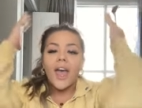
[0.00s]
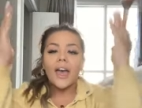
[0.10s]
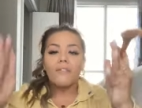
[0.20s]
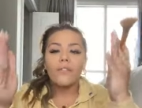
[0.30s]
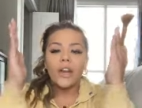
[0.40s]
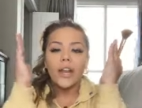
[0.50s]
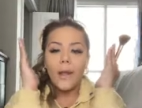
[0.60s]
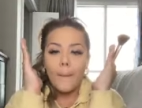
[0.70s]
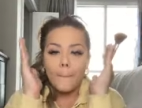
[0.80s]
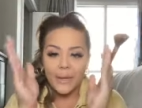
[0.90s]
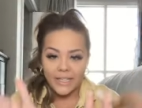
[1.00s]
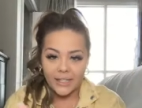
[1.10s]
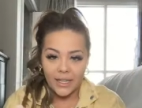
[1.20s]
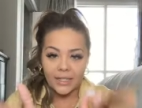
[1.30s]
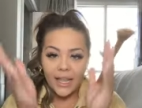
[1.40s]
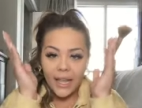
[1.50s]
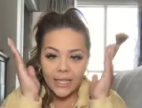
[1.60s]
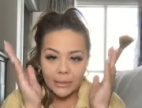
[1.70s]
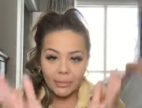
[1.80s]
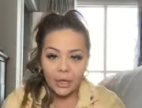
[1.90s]
every business
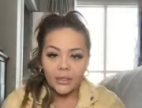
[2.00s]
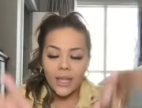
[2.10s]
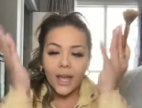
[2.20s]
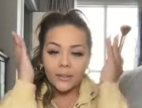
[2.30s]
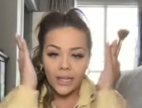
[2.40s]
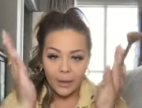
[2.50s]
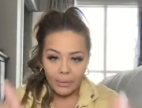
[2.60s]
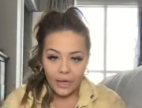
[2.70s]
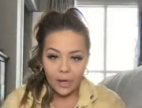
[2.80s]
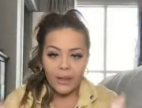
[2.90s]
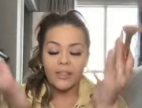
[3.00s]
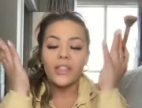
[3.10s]
is built like a pyramid.